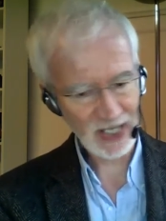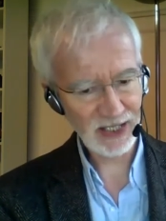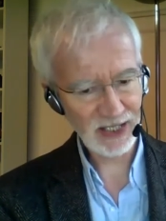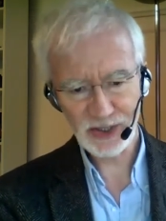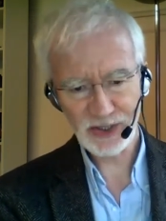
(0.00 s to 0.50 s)

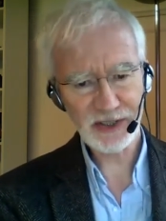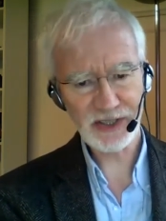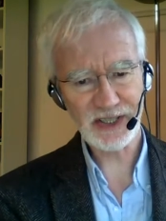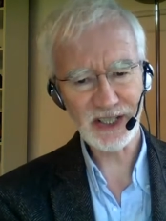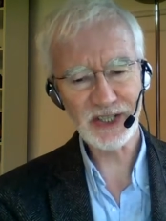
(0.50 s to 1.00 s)
it's
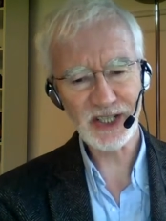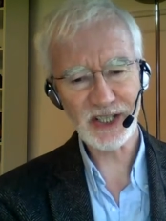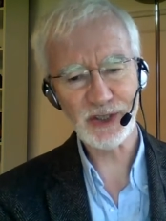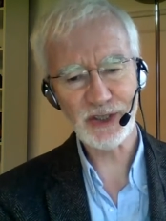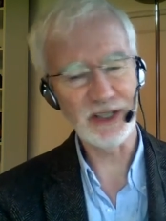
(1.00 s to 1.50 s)
just an
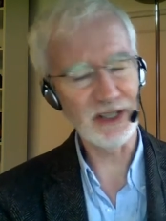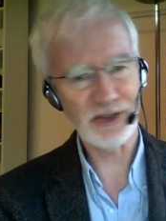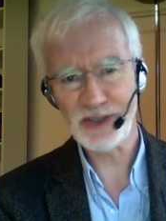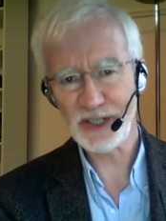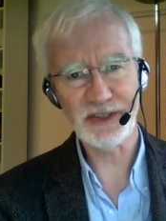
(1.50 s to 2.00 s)
addiction,
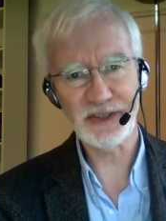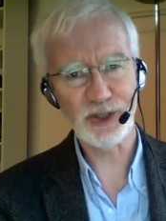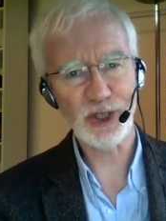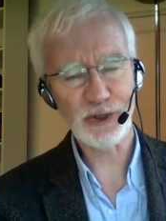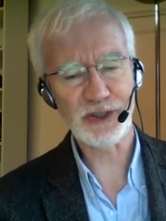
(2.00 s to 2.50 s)
it's just a
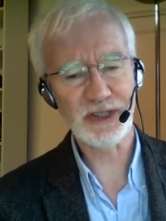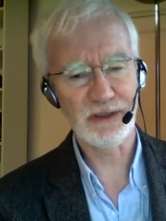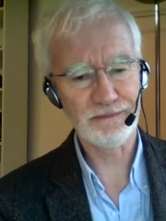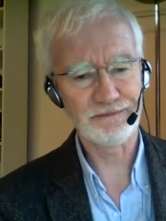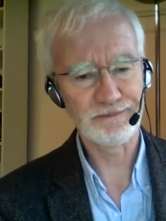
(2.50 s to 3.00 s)

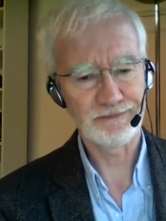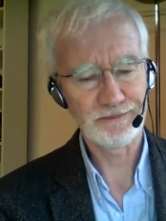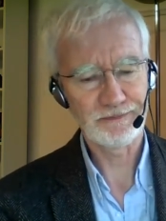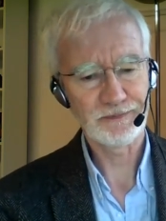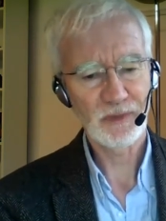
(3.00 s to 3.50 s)
toxin.
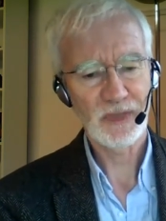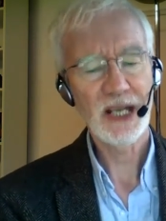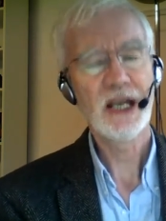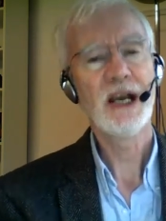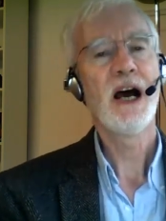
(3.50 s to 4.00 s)

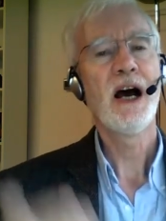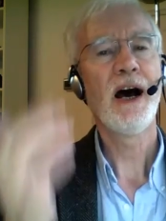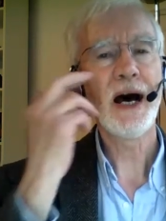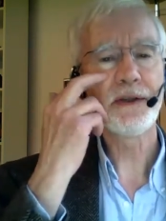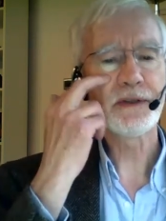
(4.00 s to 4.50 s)

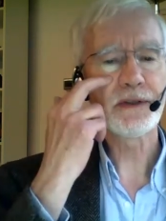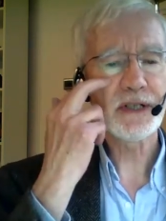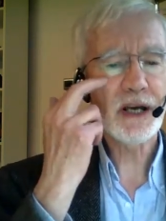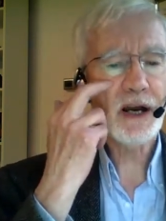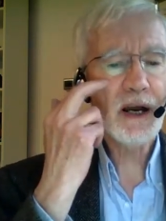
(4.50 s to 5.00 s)
Under
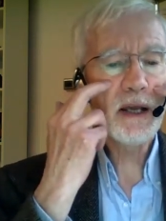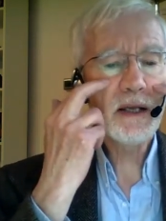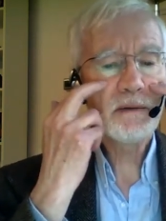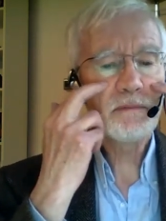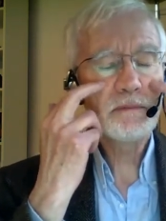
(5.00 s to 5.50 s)
the
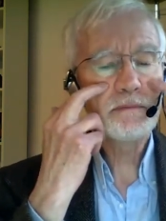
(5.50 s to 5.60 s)
eye,